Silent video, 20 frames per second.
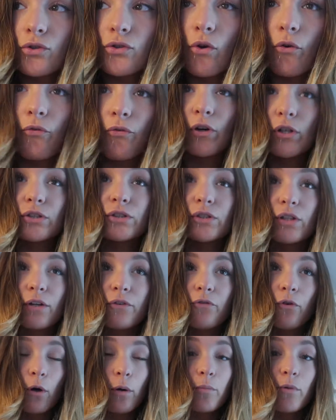So first
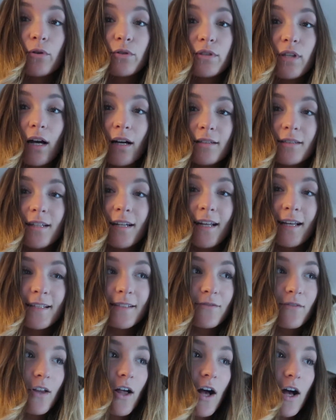and foremost on
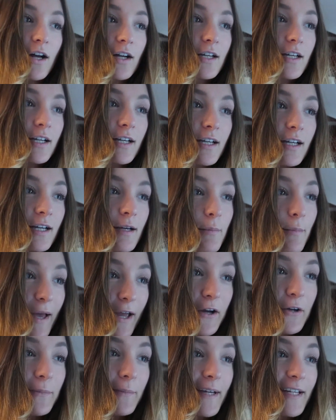today's vlog, it
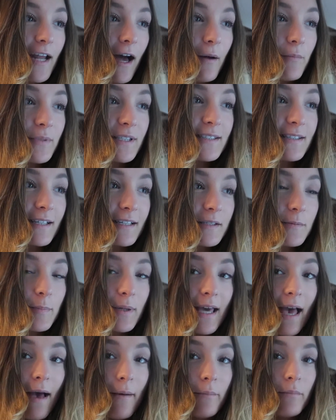may or may not be 6
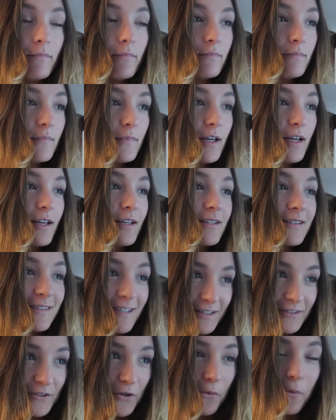p.m.,
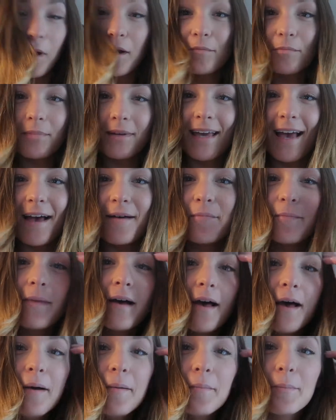6.01
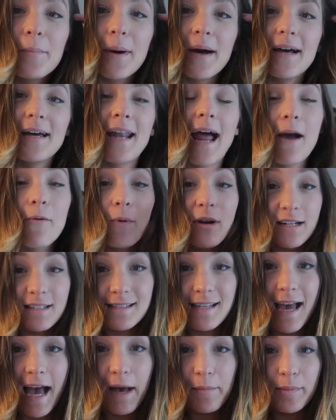p.m., but I
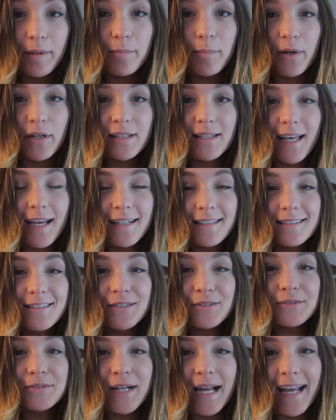wanna say happy birthday
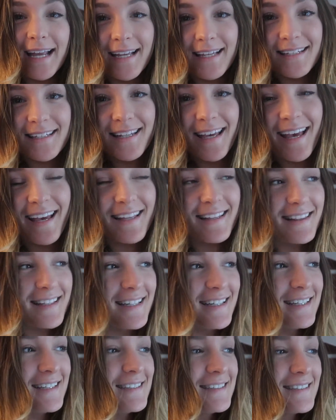to Rain,
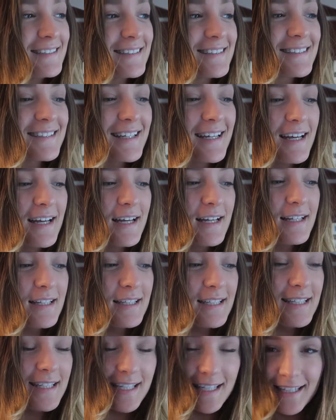Aileen's
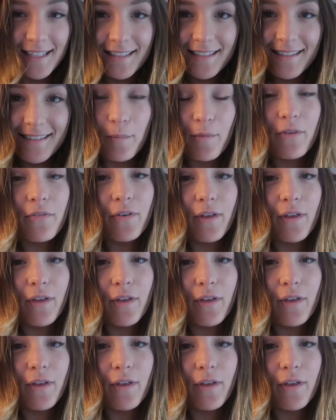niece from the